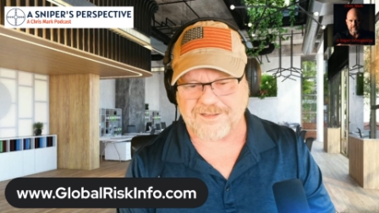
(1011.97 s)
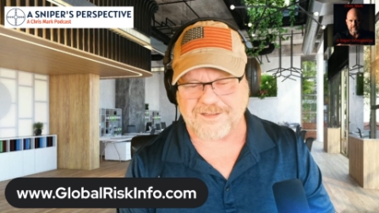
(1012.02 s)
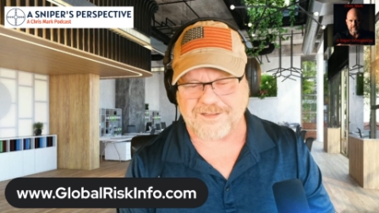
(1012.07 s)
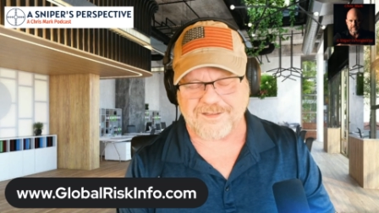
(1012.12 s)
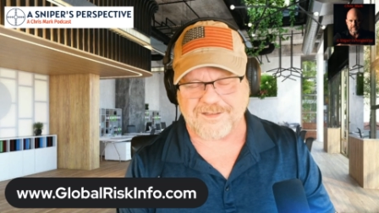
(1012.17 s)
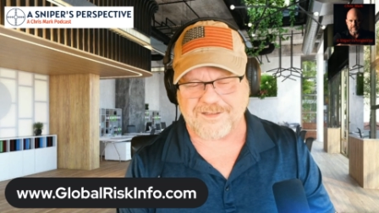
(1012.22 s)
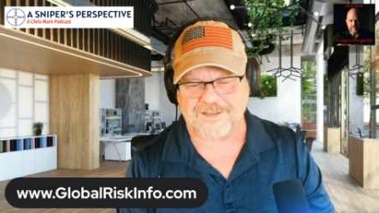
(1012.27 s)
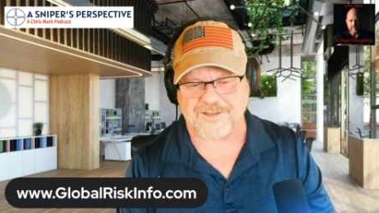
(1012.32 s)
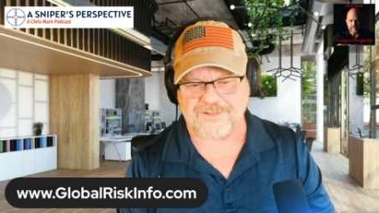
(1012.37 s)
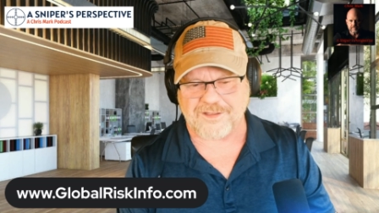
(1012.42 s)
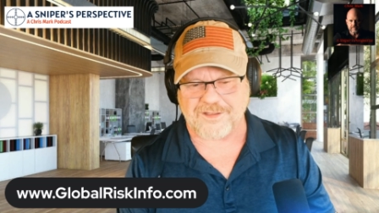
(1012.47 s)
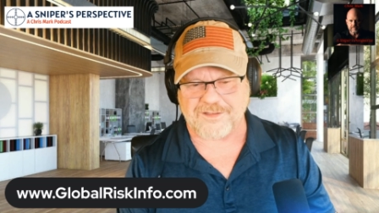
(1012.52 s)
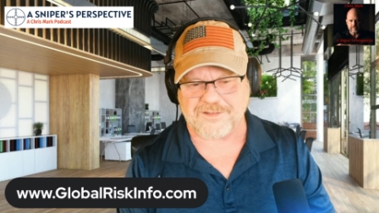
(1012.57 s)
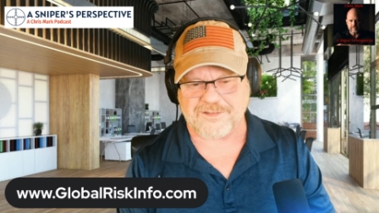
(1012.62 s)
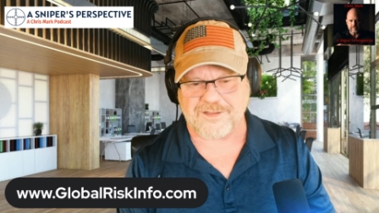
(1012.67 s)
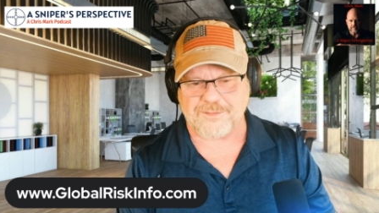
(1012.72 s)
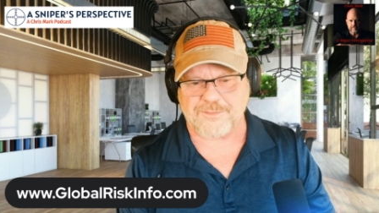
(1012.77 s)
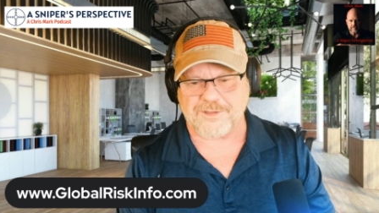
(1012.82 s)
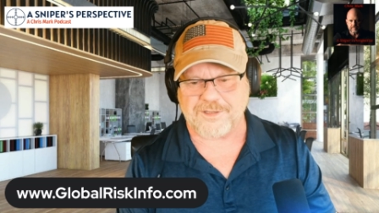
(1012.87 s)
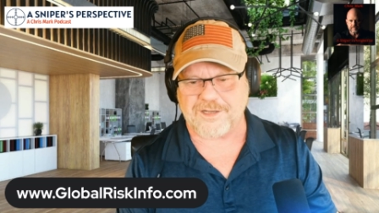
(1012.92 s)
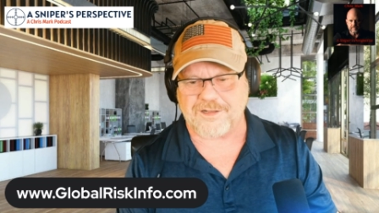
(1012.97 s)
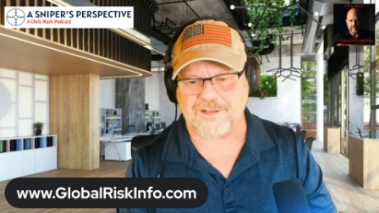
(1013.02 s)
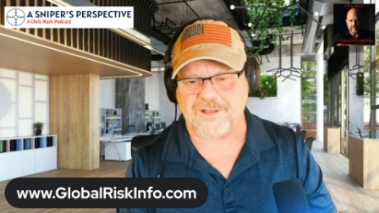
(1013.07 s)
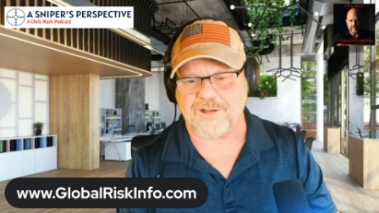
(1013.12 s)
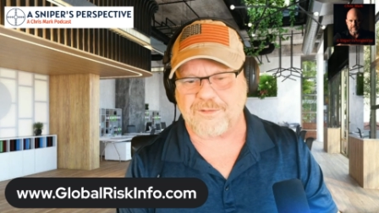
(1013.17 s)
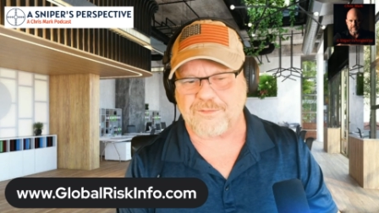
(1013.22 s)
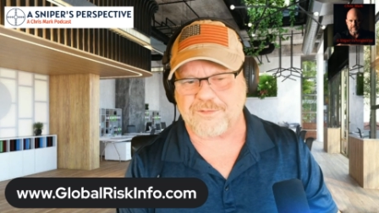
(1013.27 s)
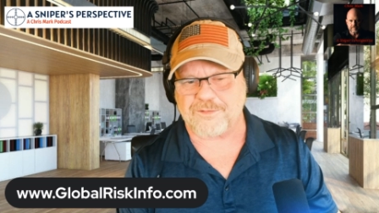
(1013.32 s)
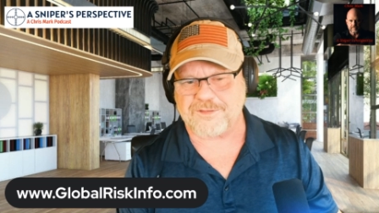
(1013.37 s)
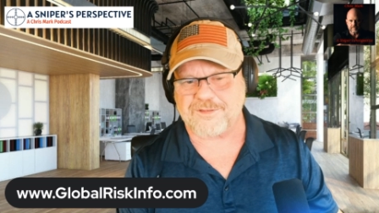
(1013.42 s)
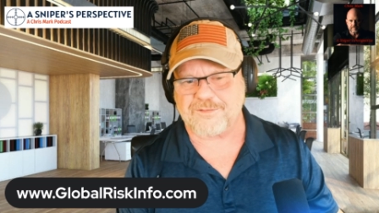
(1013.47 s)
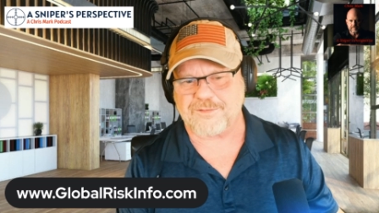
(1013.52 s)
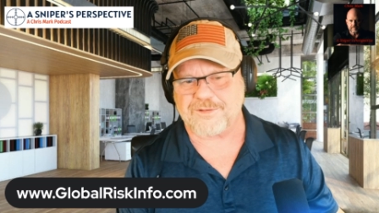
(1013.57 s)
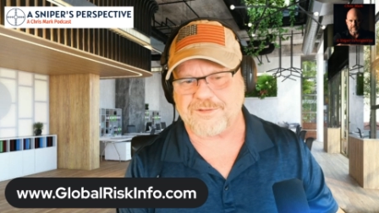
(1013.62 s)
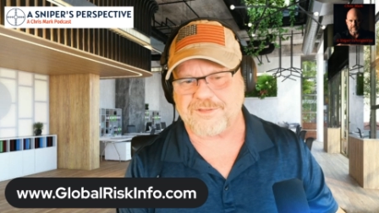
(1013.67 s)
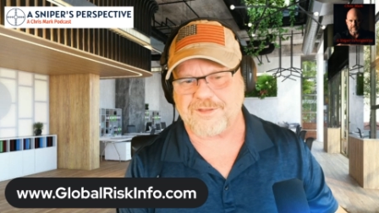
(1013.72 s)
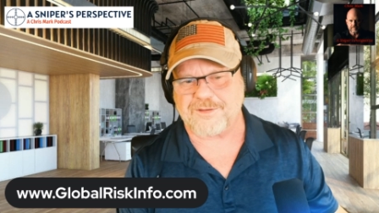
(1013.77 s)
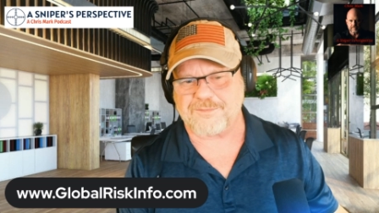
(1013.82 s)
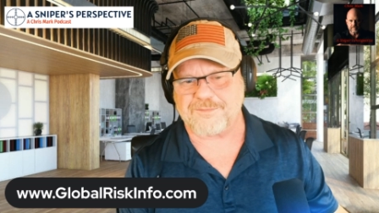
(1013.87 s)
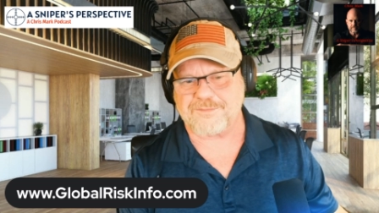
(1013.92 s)
because I, I seemed to get along with,
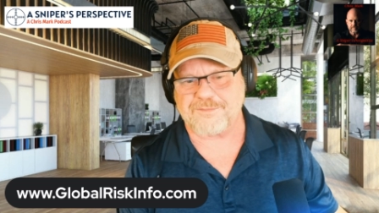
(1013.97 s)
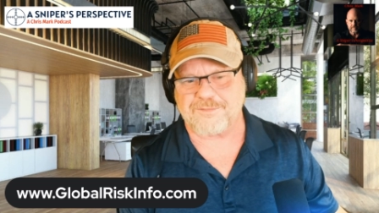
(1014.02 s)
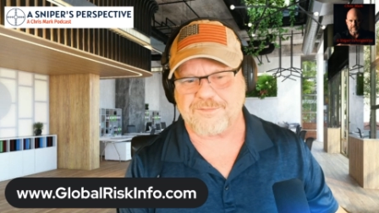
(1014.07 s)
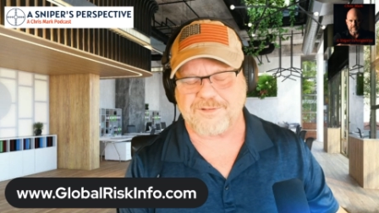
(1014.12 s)
with them.